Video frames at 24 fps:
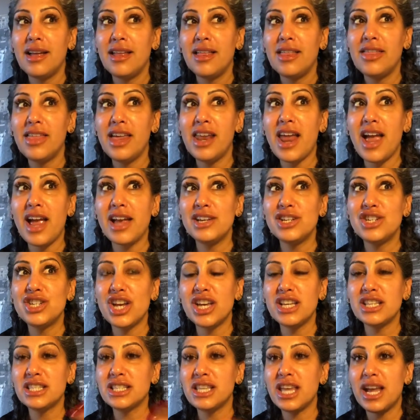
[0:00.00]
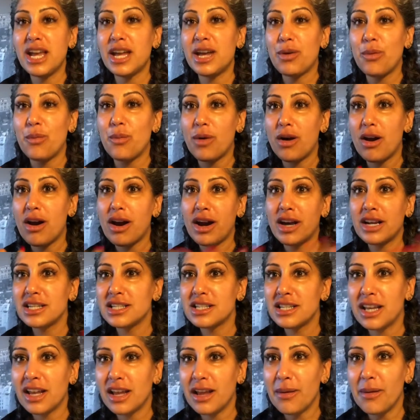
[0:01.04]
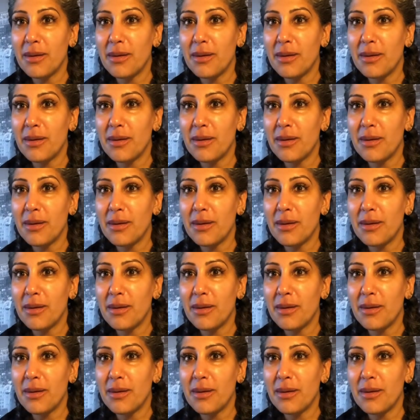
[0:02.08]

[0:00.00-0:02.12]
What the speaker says: that I just like worked,